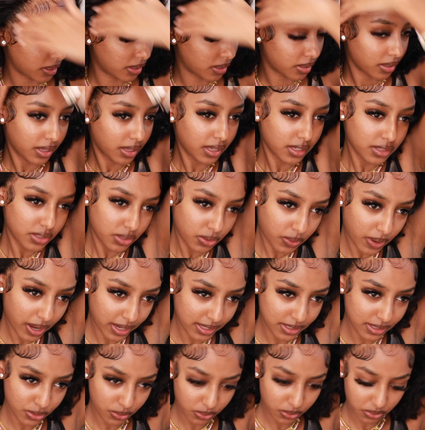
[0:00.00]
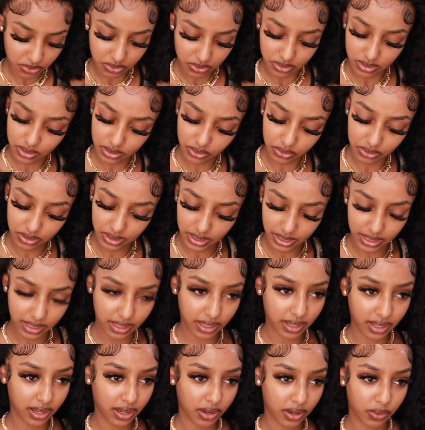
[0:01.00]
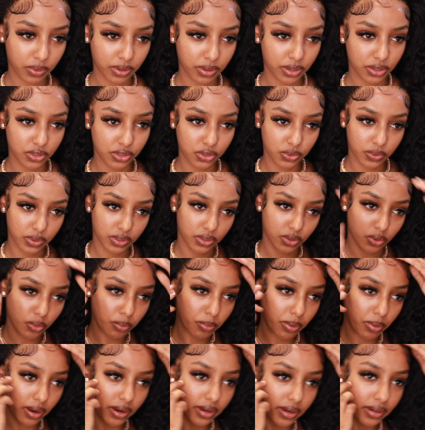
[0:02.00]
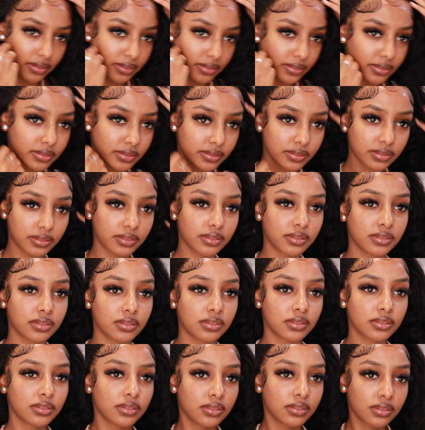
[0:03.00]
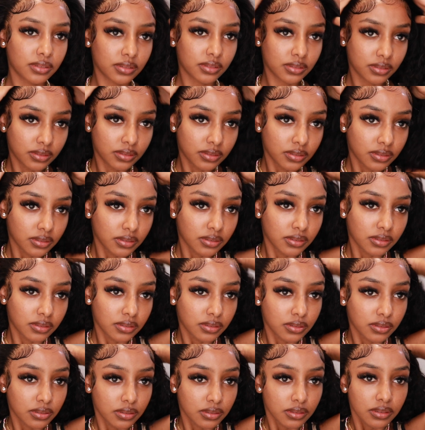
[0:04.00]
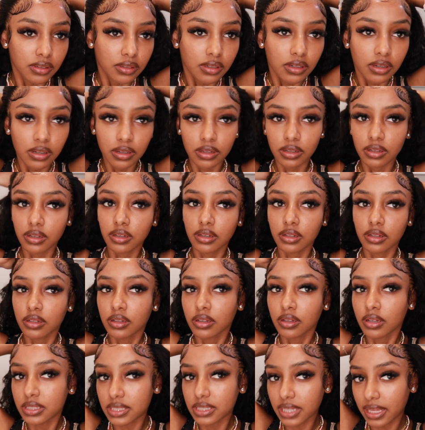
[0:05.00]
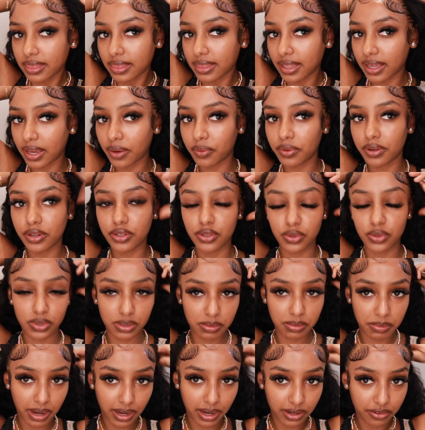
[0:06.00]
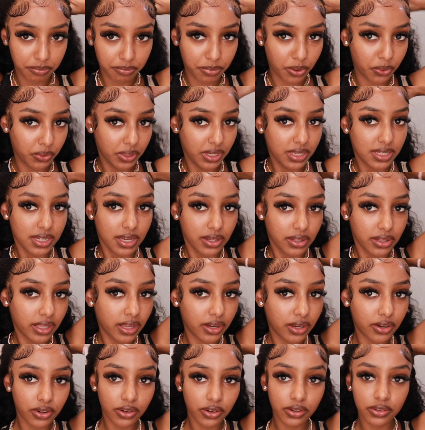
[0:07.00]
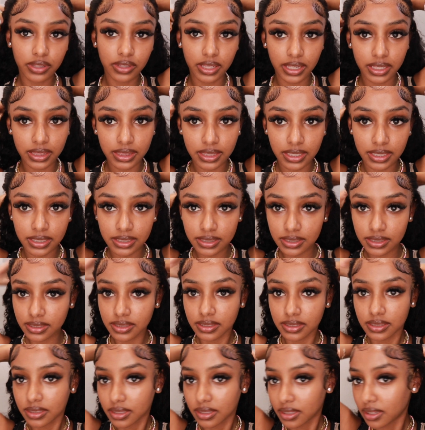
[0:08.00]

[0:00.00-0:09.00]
Okay, so I do still think I want to do a no part. Because I think I want to do some kind of ponytail later, like this.